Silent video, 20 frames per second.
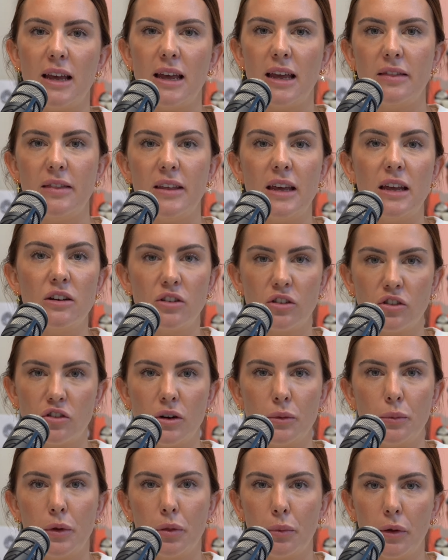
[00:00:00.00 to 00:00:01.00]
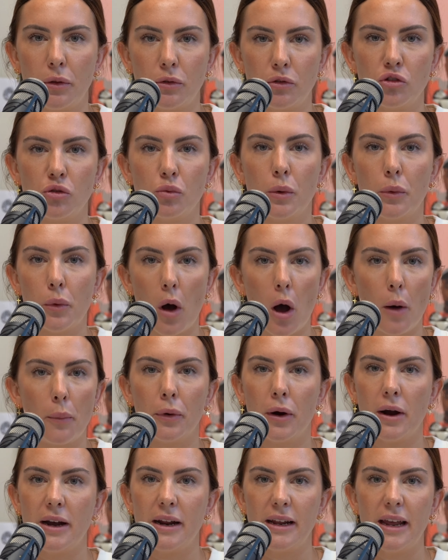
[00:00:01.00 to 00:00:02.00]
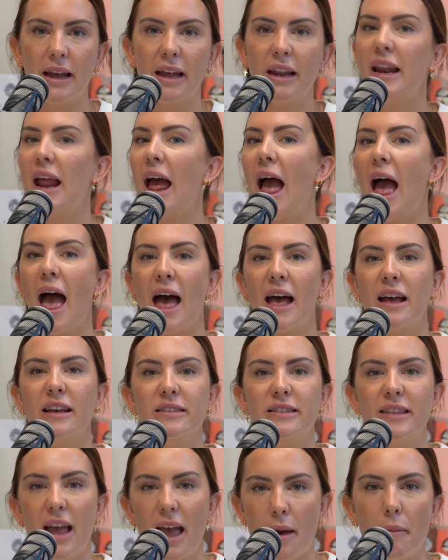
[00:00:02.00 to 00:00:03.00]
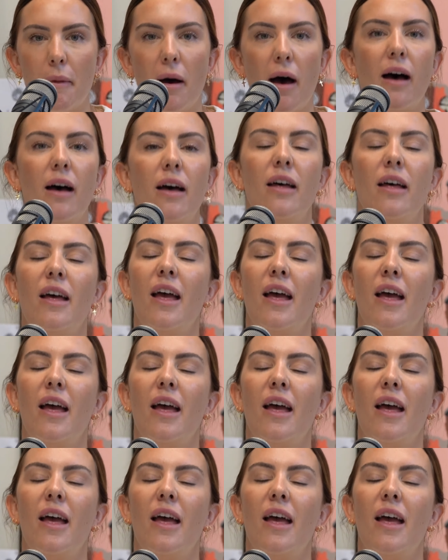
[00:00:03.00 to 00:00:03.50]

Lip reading: in the industry with which we were operating in as Emma.